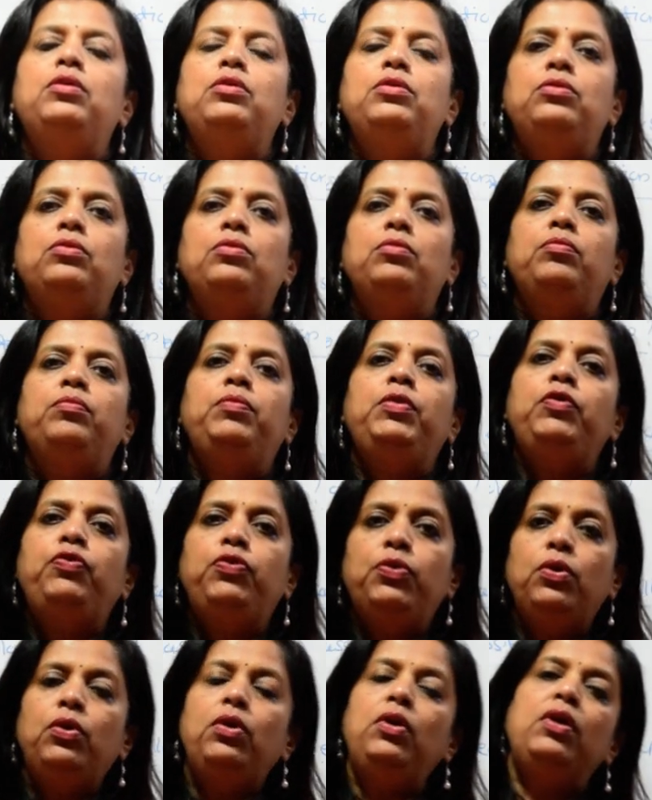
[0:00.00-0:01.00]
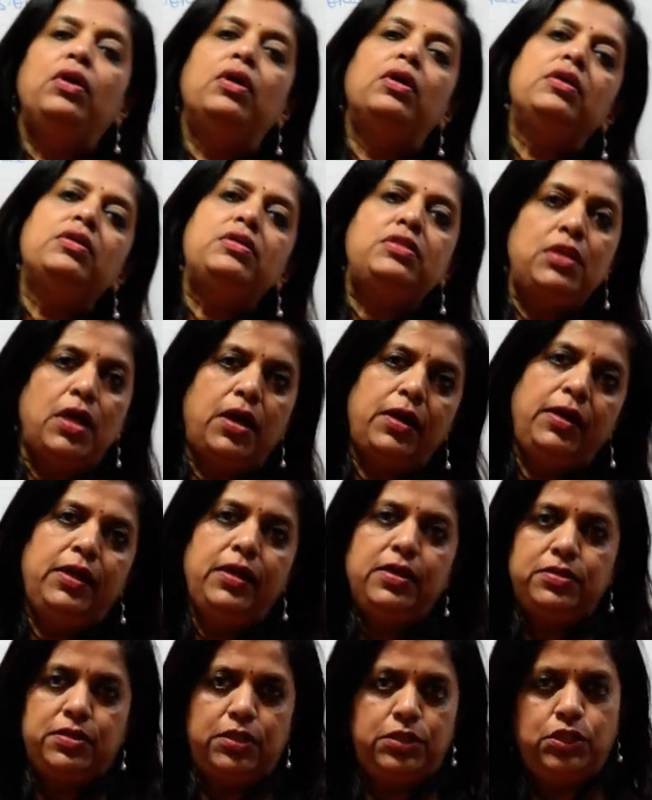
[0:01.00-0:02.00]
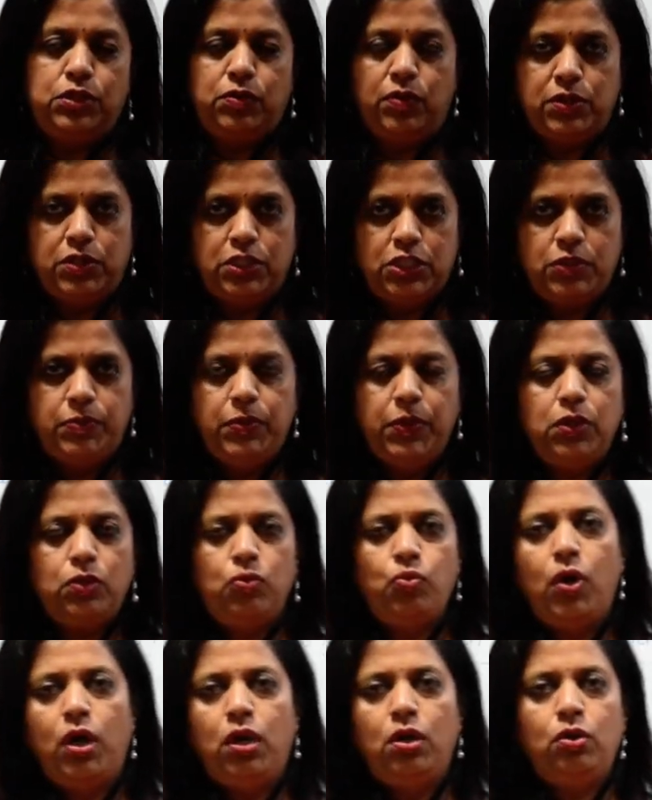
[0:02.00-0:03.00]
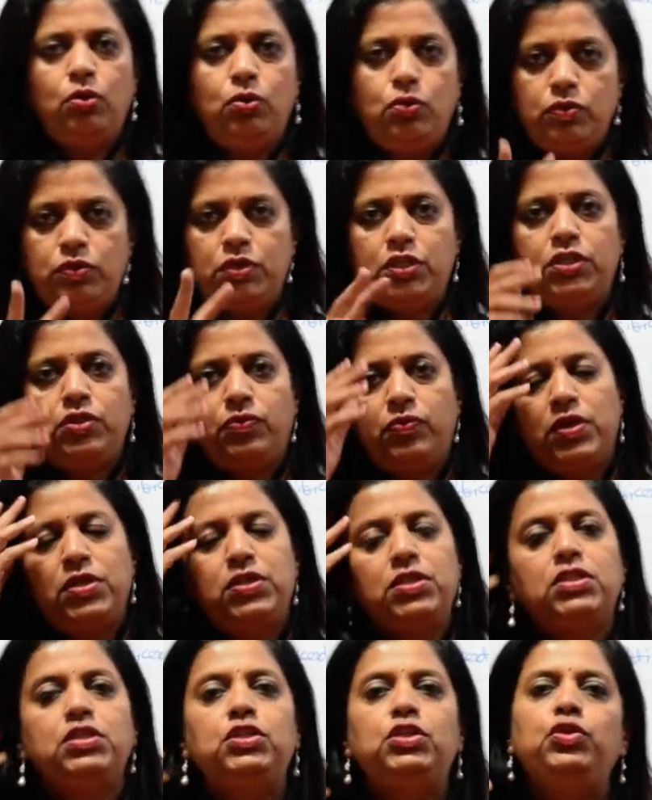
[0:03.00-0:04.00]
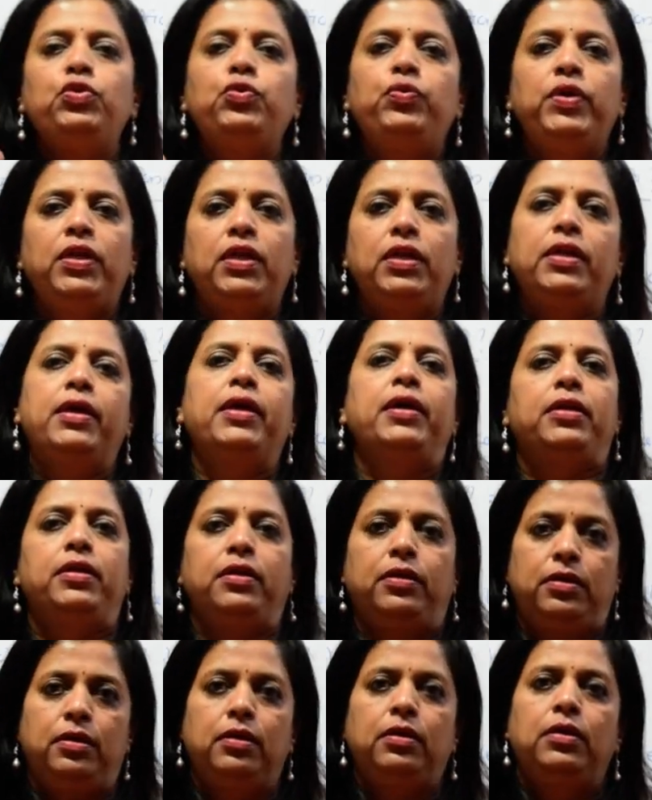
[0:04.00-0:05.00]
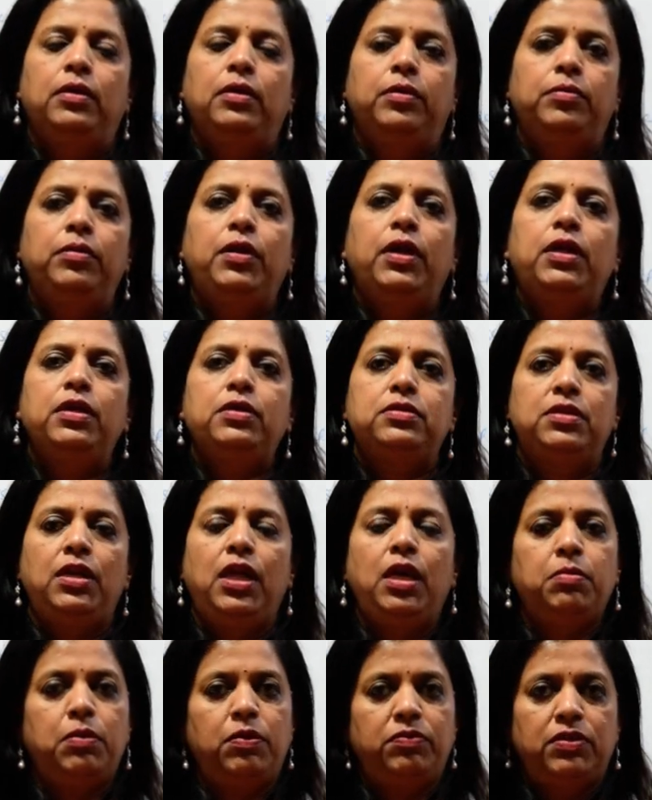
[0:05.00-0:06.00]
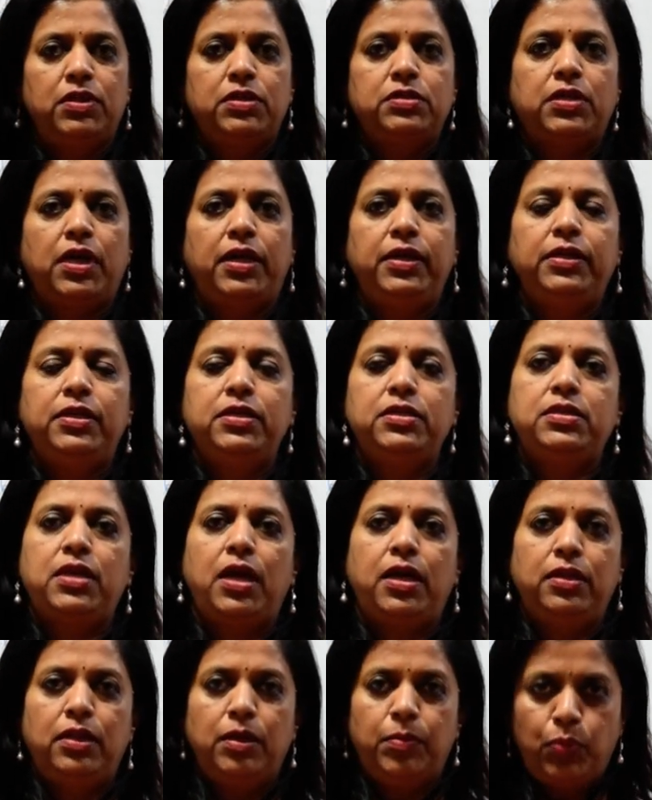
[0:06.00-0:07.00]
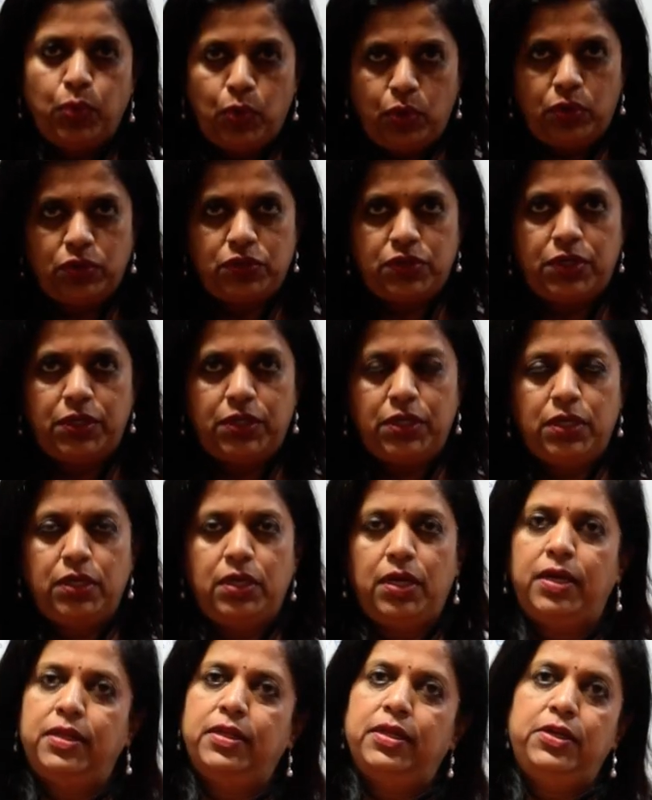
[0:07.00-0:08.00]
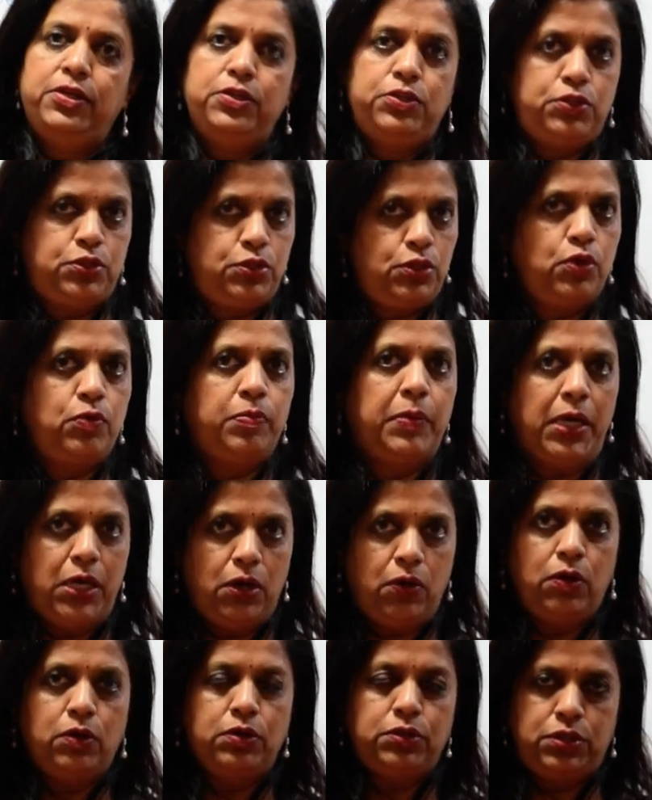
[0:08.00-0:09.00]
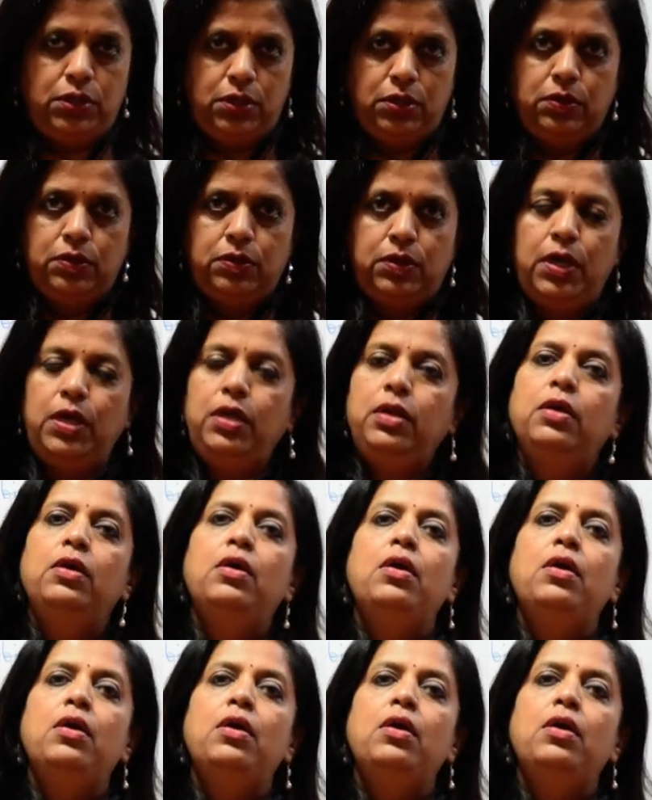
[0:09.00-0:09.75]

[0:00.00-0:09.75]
So before starting such questions, because one or two such questions you will get it, that is name of the scientist and the books written and the history of biology, right?